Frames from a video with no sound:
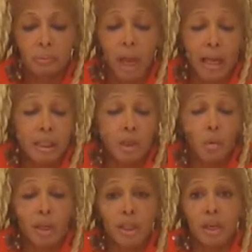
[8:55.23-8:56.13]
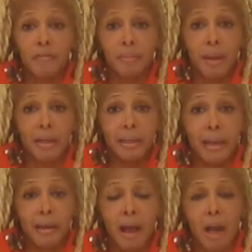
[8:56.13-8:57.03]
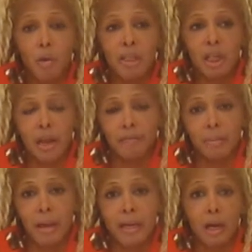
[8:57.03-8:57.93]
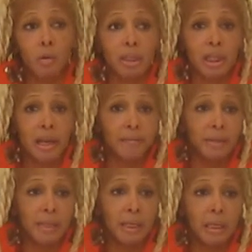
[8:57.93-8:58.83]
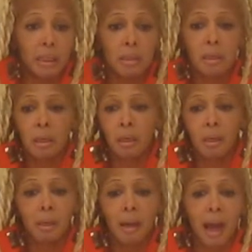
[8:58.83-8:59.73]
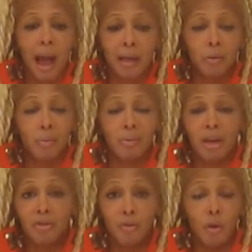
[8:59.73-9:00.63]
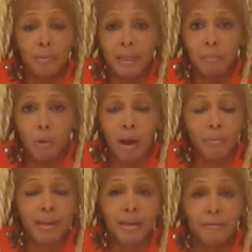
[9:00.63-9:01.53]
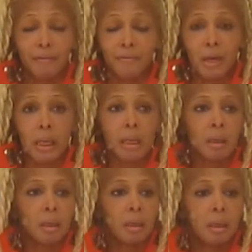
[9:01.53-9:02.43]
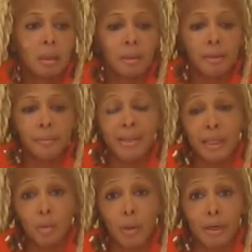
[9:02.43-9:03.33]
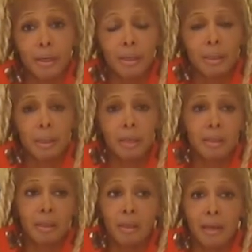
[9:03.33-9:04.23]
I just question everybody now. I question everybody. I question everything. I don't conform anymore. I don't give a fuck. You know, it is what it is. And at the end of the